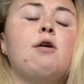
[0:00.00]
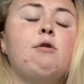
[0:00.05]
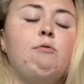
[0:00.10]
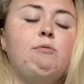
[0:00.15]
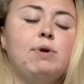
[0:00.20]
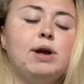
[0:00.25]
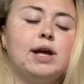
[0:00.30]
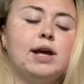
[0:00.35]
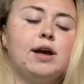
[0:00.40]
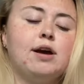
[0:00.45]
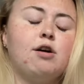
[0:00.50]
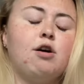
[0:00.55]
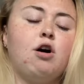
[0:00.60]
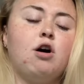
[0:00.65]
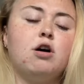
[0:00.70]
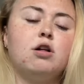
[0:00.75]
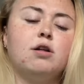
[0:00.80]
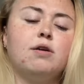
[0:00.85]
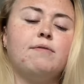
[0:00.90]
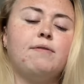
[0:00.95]
we get
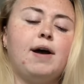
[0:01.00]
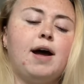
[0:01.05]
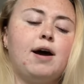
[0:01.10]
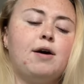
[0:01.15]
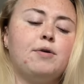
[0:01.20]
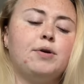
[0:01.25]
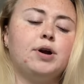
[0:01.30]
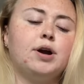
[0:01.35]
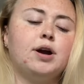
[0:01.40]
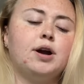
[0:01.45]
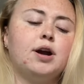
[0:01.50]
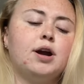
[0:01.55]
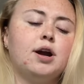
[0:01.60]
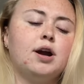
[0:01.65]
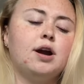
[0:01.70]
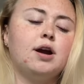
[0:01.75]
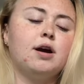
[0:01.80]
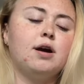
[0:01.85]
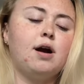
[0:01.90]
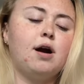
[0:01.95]
all of our
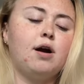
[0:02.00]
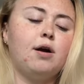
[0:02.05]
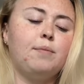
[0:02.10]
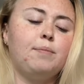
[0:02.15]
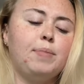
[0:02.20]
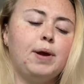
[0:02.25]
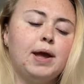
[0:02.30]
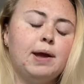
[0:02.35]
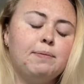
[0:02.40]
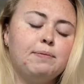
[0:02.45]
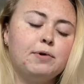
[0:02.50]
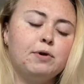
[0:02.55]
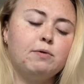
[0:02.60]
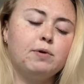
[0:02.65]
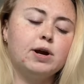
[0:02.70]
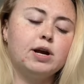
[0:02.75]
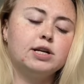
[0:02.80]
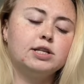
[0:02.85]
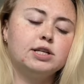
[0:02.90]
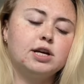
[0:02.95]

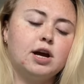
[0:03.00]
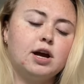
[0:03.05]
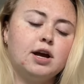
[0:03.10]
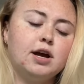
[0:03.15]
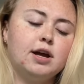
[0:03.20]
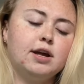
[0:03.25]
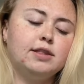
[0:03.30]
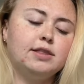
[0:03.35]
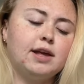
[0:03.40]
paperwork done.